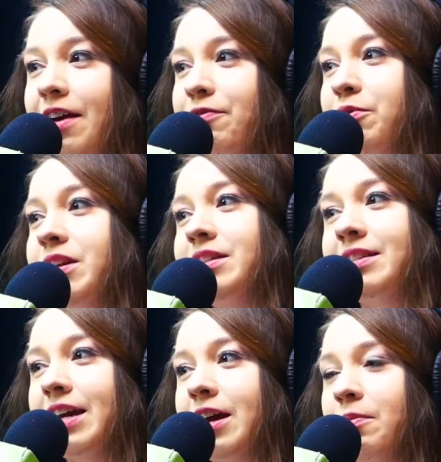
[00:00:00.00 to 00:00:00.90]
when it's
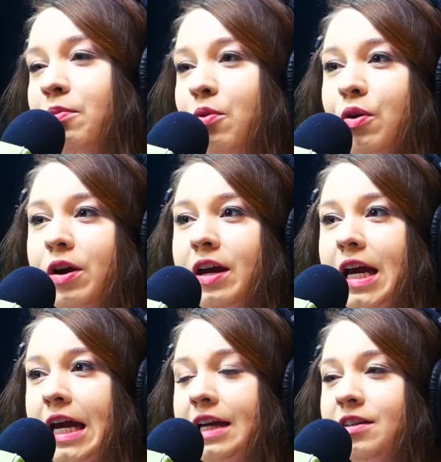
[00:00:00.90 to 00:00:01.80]
like a boy
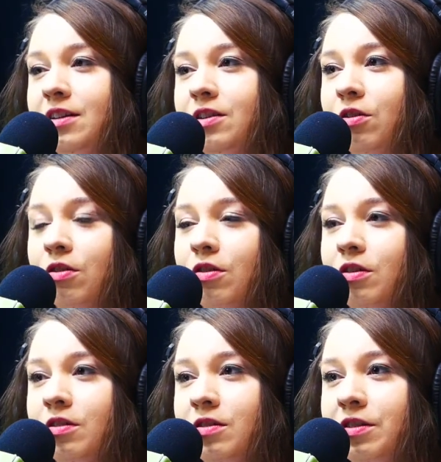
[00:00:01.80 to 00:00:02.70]
and a
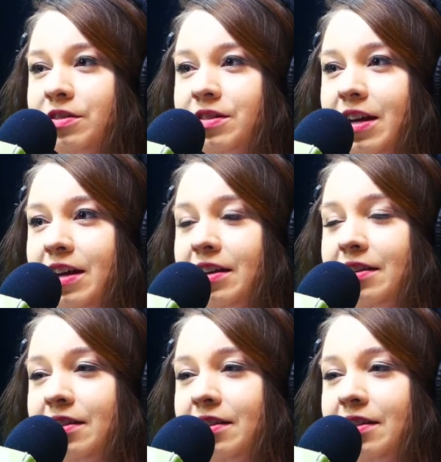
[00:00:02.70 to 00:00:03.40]
girl because, like,